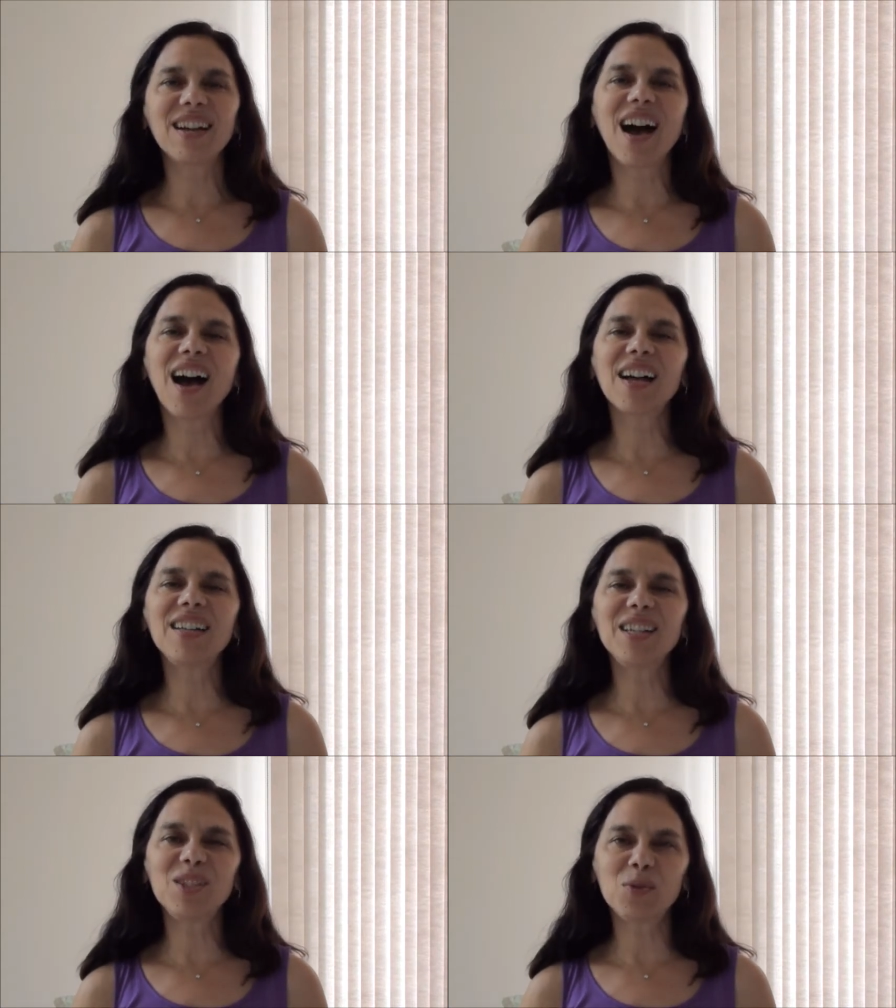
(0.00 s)

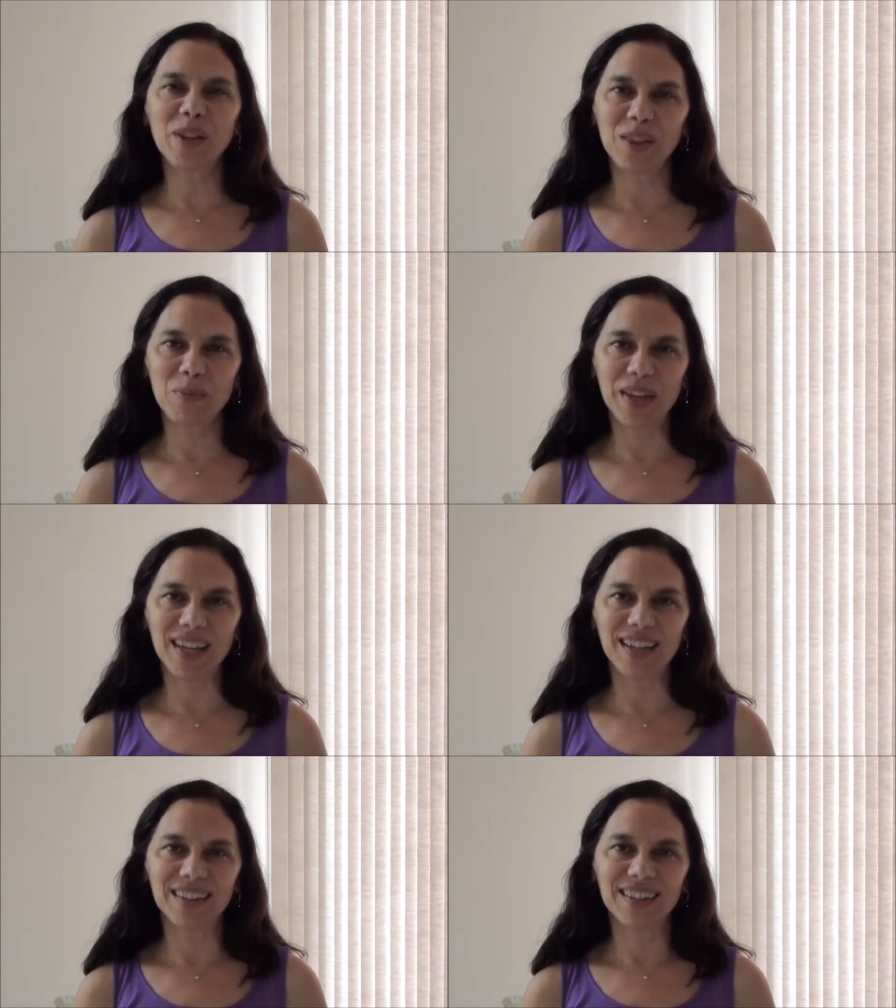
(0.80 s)
God is with
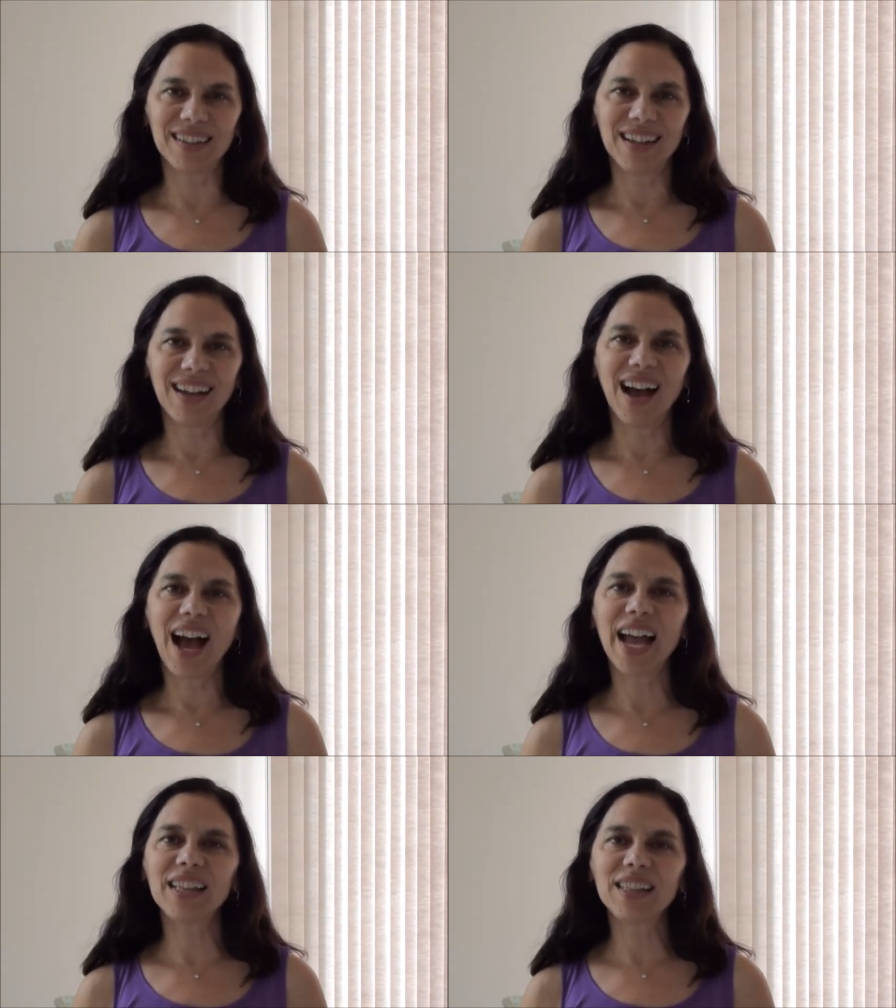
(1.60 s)
me.
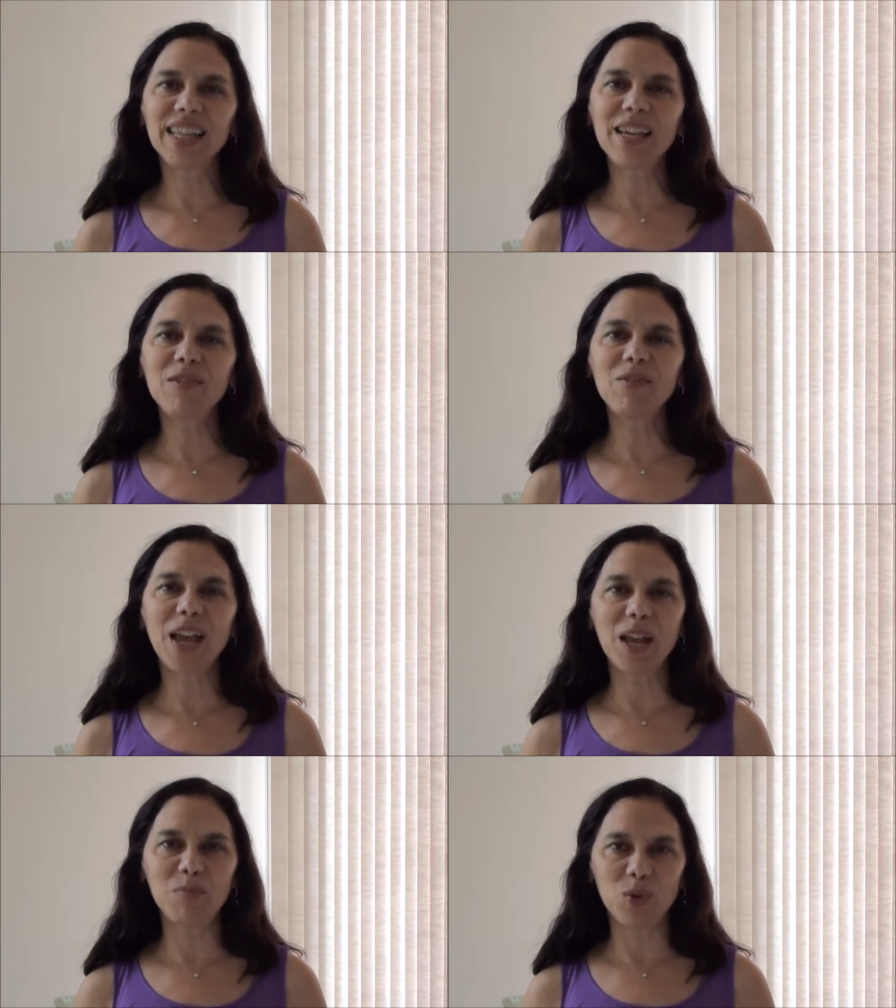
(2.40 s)
I live
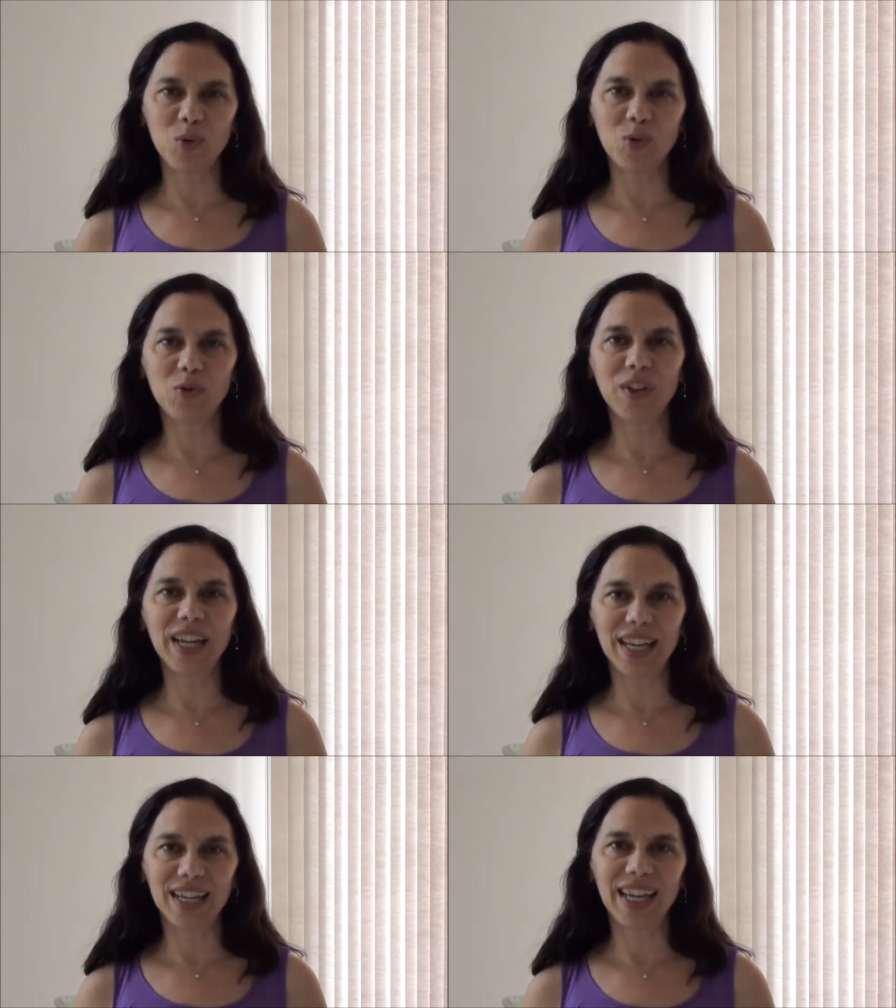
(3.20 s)
and move
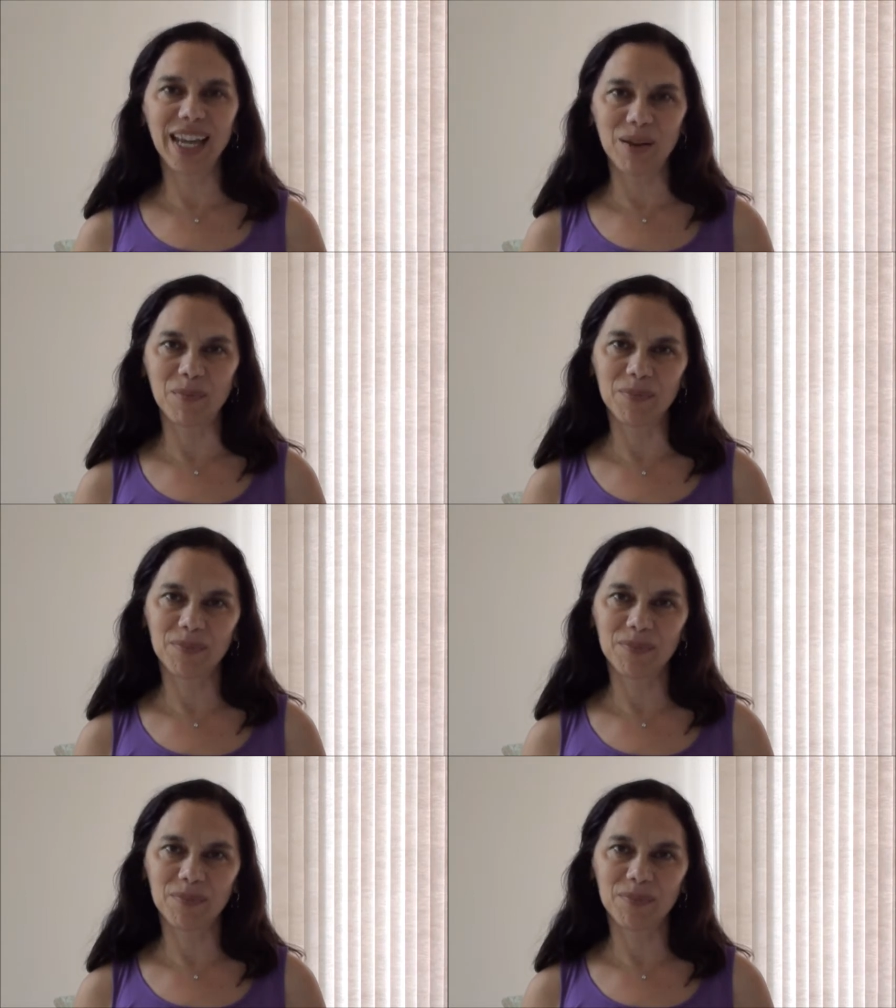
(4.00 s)
in Him.